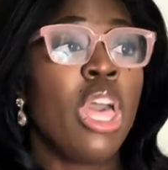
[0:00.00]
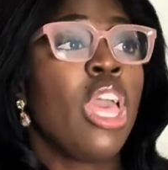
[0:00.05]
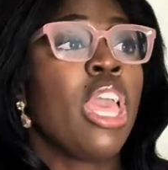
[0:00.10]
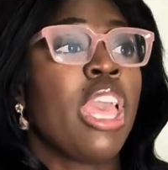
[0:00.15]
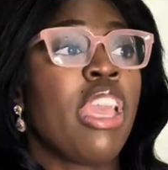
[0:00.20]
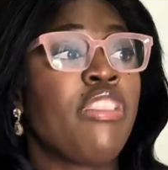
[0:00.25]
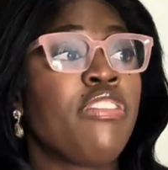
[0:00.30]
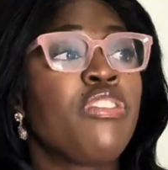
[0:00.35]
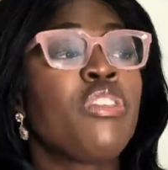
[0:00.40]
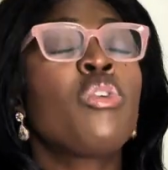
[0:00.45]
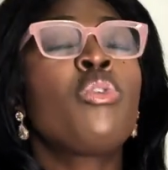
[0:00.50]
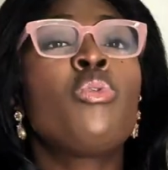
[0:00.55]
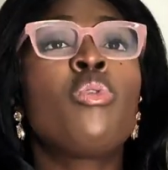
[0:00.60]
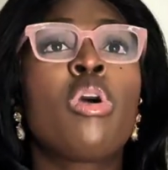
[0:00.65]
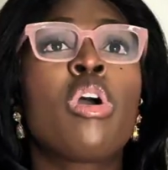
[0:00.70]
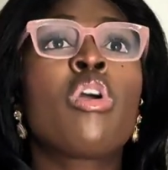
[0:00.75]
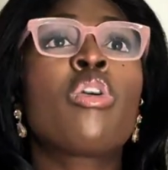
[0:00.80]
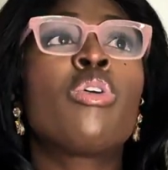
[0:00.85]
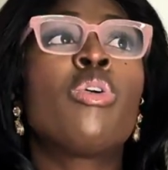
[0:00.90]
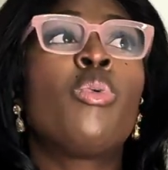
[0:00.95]
If you
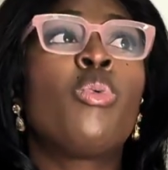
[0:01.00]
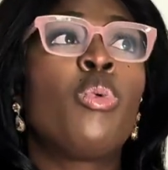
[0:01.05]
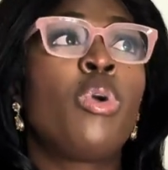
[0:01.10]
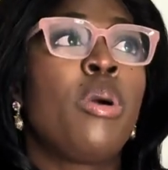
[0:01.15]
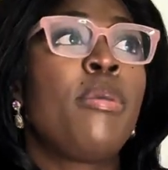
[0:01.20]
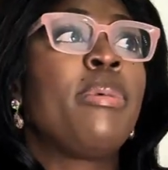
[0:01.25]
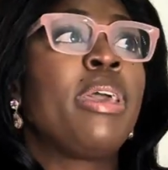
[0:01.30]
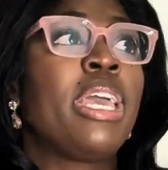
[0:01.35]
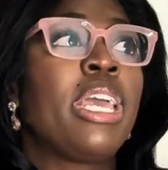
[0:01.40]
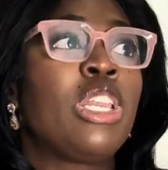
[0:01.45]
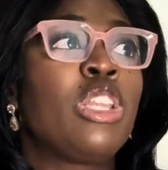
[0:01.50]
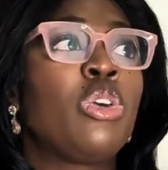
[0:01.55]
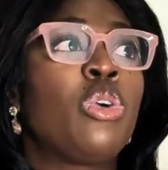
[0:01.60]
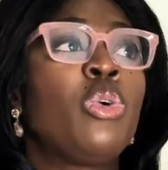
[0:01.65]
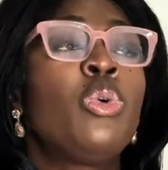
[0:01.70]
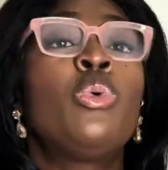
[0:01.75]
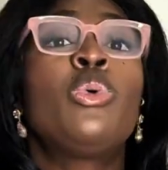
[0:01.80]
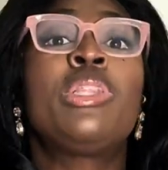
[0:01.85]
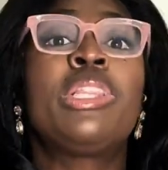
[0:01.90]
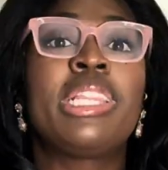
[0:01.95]
are a woman
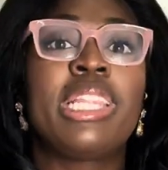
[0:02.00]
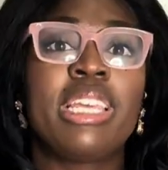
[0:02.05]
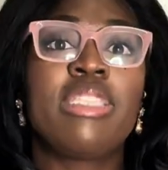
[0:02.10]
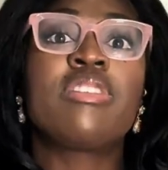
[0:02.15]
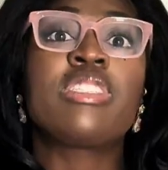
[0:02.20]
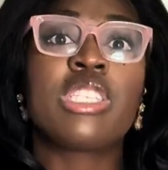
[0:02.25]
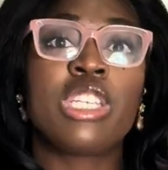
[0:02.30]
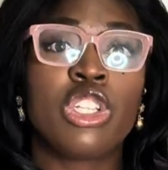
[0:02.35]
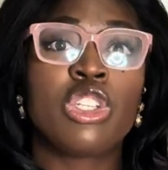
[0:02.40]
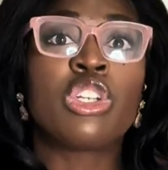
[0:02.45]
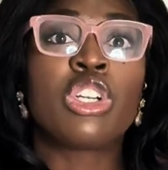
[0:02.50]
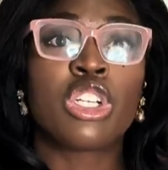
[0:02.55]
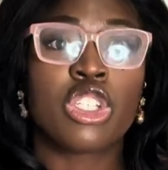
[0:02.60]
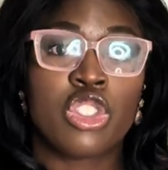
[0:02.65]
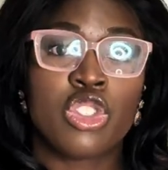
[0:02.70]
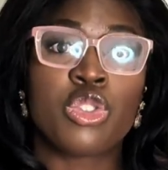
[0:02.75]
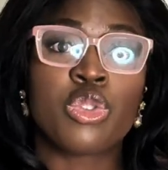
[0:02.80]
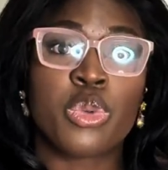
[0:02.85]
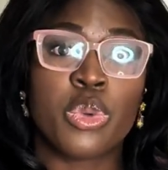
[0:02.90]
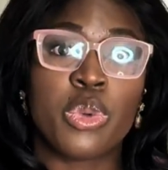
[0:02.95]
who lives in her
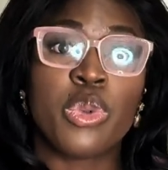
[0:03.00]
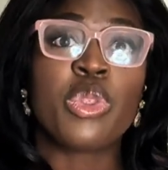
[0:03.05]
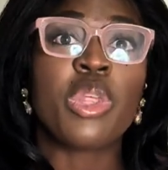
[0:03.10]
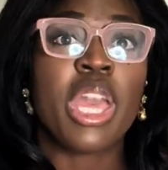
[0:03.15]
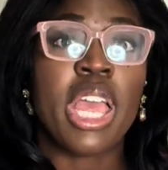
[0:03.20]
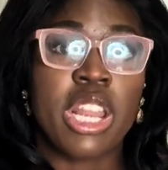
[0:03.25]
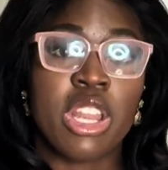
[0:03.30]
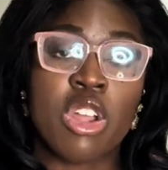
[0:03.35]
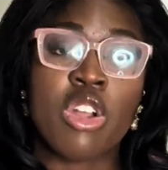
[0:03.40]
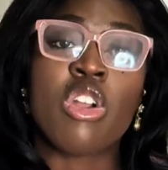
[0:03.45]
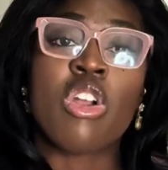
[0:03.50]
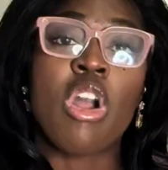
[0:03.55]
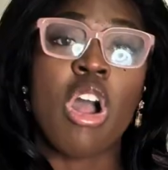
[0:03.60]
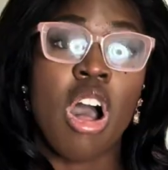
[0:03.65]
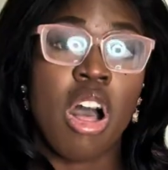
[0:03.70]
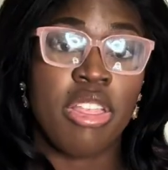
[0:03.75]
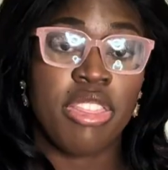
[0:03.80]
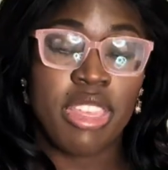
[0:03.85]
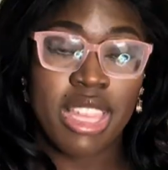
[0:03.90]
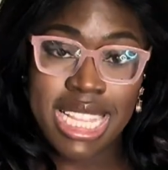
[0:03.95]
truth and her
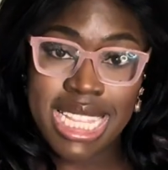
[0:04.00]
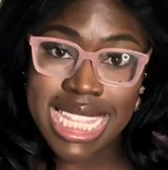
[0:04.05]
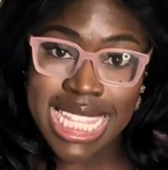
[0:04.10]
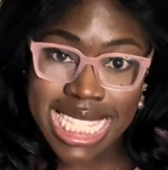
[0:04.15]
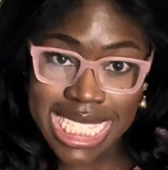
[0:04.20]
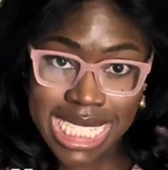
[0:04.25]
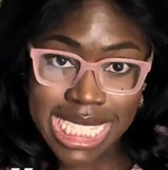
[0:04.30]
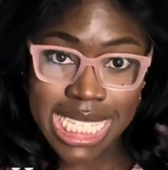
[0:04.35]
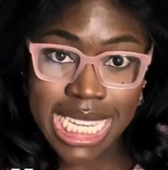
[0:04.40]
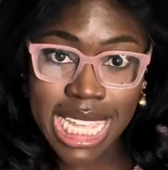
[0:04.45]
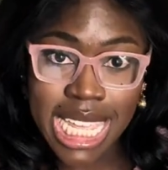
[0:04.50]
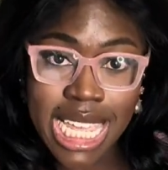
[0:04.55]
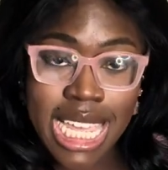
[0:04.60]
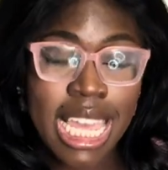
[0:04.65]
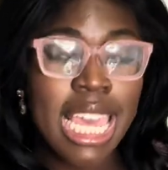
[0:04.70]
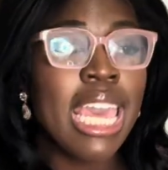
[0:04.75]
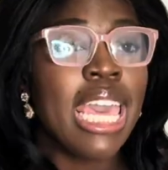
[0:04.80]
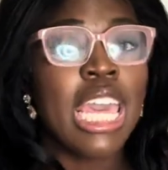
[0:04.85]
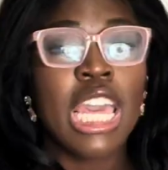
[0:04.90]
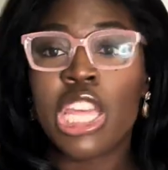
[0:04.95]
authenticity,
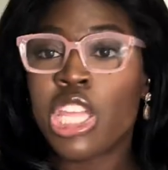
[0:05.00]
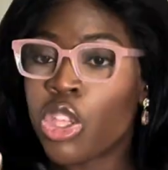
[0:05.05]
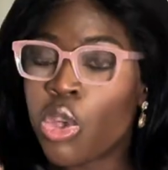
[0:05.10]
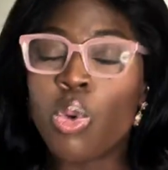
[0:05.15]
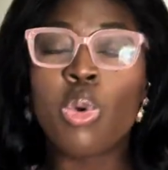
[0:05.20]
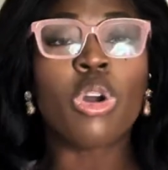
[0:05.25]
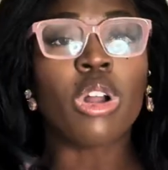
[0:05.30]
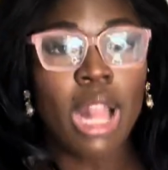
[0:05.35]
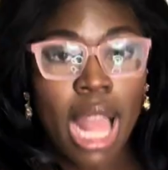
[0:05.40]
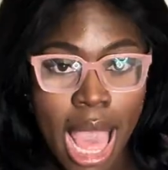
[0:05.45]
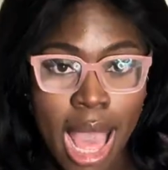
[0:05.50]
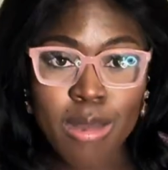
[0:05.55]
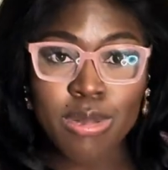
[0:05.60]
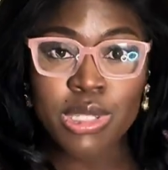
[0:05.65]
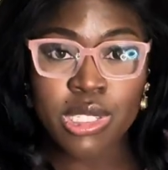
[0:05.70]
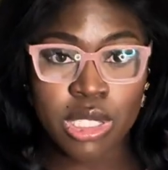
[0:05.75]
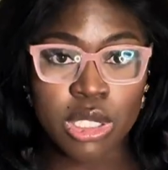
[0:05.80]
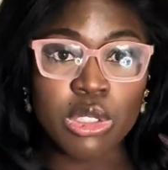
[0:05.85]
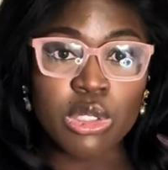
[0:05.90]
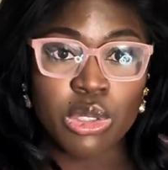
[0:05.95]
you are
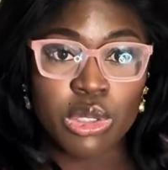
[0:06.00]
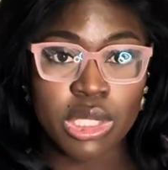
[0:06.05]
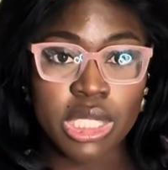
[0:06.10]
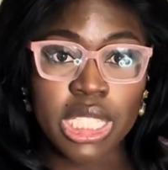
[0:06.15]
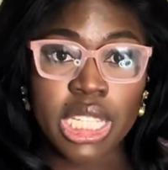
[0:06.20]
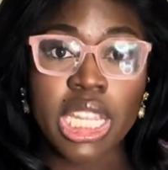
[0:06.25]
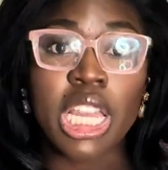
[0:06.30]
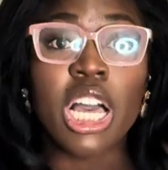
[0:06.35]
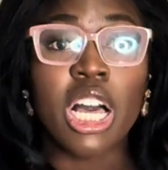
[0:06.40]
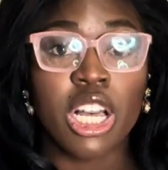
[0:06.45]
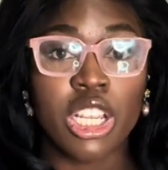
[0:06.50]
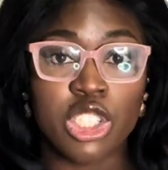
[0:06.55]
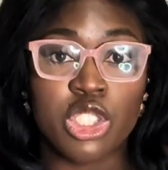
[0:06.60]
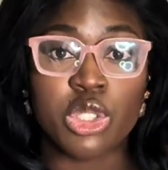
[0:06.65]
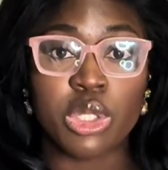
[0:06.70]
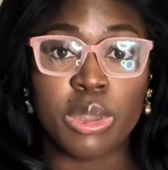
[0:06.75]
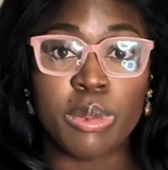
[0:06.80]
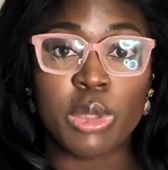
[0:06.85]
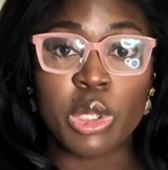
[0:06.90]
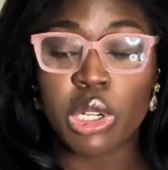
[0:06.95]
absolutely a
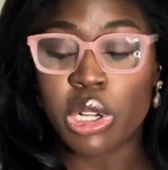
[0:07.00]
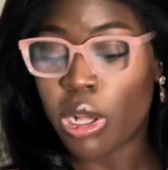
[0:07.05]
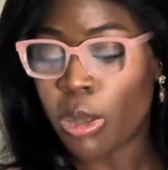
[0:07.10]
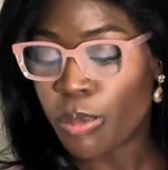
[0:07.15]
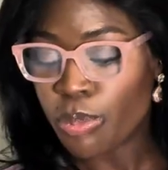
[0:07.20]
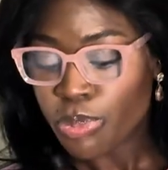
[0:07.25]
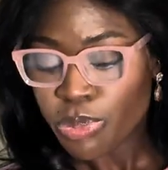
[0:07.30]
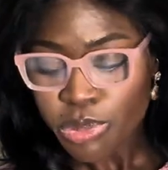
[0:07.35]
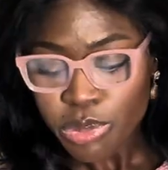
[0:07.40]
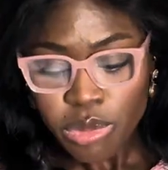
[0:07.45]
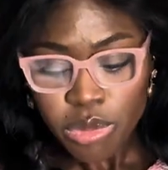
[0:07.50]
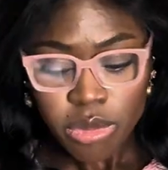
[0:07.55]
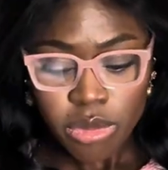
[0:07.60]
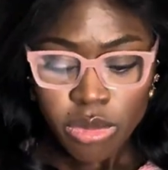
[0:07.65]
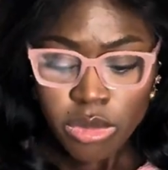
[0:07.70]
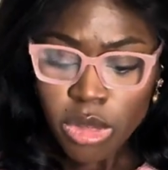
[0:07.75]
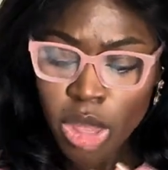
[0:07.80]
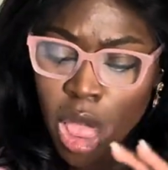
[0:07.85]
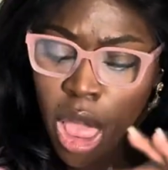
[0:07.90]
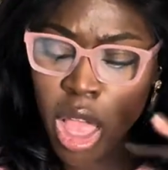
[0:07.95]
dream girl.
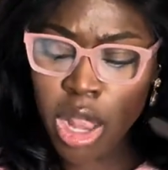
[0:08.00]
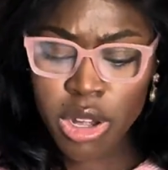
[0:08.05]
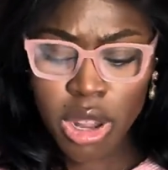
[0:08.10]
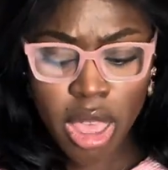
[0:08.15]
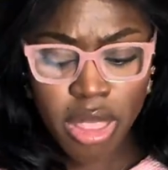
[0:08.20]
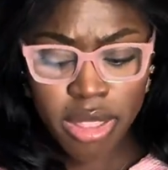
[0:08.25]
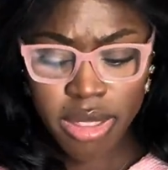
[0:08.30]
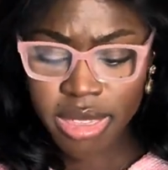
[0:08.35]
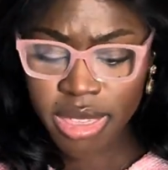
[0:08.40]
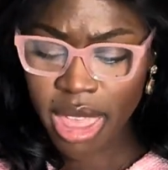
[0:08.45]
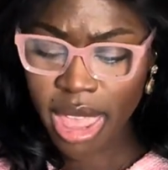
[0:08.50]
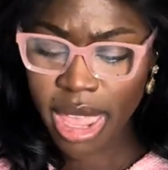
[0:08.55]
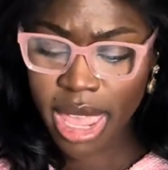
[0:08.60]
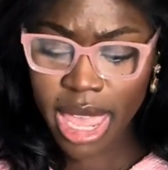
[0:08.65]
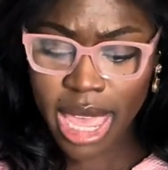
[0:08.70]
Another thing